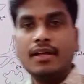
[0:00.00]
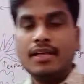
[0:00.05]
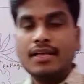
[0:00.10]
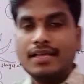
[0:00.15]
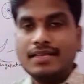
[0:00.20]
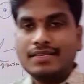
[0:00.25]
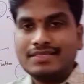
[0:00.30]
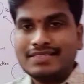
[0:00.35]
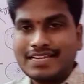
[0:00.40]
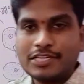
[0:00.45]

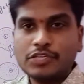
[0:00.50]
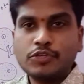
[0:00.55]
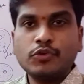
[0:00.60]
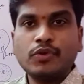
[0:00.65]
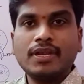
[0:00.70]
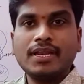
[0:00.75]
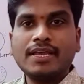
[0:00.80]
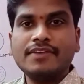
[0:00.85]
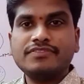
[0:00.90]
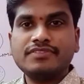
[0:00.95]
sexual
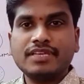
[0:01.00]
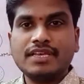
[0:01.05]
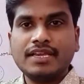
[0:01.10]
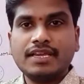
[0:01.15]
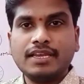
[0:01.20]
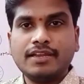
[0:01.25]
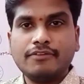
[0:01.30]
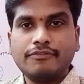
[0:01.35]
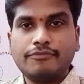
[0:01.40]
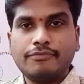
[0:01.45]
life cycle
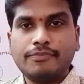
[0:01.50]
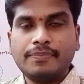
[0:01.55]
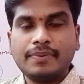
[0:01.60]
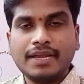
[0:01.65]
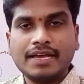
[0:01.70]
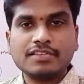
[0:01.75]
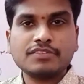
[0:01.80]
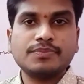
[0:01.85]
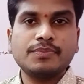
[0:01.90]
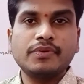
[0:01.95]
of
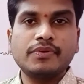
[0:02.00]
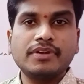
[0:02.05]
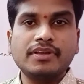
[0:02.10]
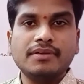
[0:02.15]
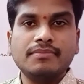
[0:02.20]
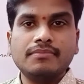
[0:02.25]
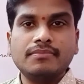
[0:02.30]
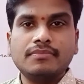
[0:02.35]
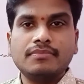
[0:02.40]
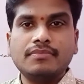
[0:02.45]
Plasmodium
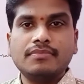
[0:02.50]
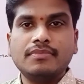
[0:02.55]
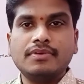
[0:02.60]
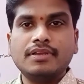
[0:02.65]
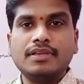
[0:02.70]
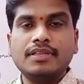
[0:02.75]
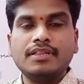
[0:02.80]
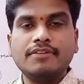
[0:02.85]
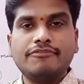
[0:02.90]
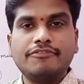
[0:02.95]

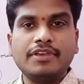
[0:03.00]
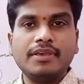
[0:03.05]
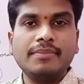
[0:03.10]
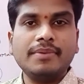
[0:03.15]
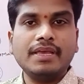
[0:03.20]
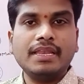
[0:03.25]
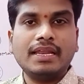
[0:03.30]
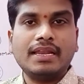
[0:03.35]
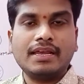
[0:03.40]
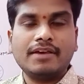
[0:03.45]
in the
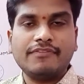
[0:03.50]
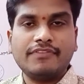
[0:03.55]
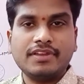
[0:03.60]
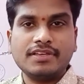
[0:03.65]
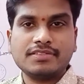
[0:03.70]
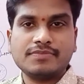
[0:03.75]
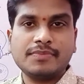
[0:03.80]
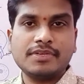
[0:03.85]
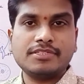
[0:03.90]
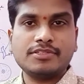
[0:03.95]
female Anopheles
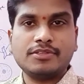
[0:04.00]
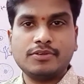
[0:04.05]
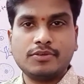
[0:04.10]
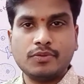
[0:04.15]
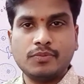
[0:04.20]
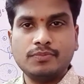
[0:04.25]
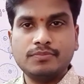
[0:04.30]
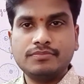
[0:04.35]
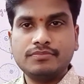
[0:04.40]
mosquito.